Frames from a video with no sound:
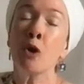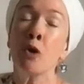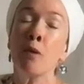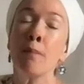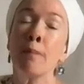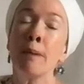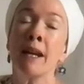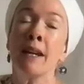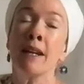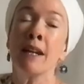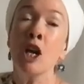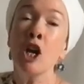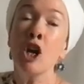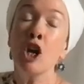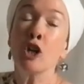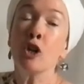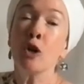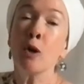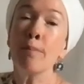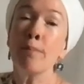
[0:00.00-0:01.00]
open.
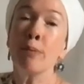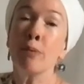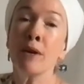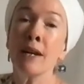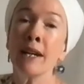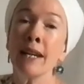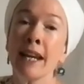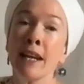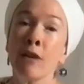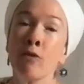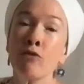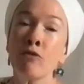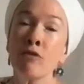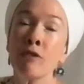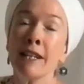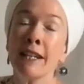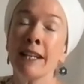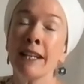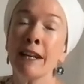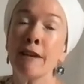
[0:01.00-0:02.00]
You're bringing
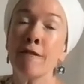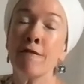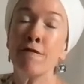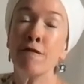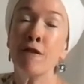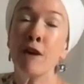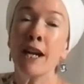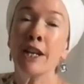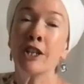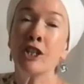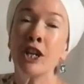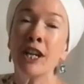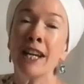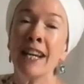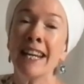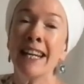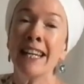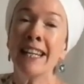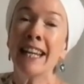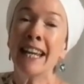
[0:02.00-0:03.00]
really fresh
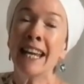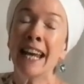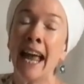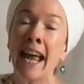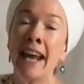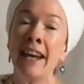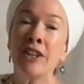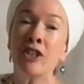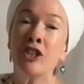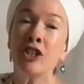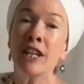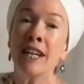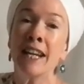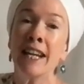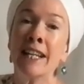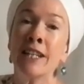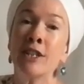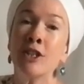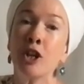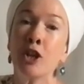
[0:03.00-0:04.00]
healing energy
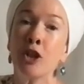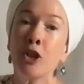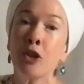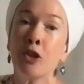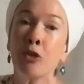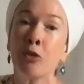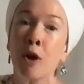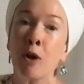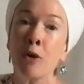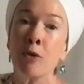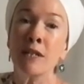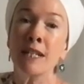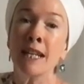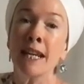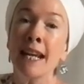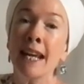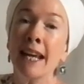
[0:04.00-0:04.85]
into the throat,